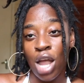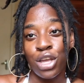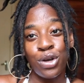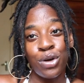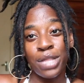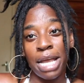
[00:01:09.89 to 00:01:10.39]

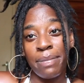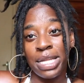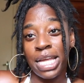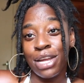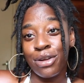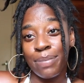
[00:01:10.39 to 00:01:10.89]
You're gonna thank
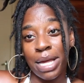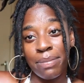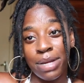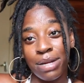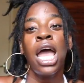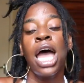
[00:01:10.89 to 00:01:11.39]
me later,
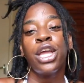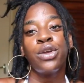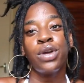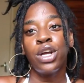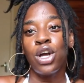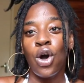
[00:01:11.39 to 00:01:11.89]
baby.
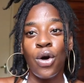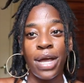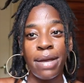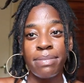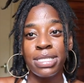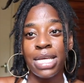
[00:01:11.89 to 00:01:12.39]
You can go
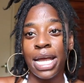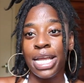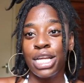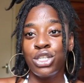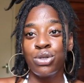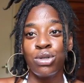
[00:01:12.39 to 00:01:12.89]
on Amazon,
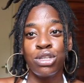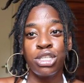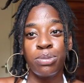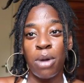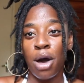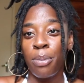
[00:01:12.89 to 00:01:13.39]
get you a little
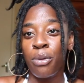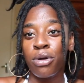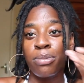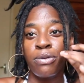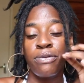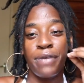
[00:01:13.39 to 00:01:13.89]
small
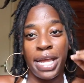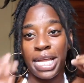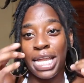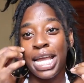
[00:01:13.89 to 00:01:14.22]
portable fan.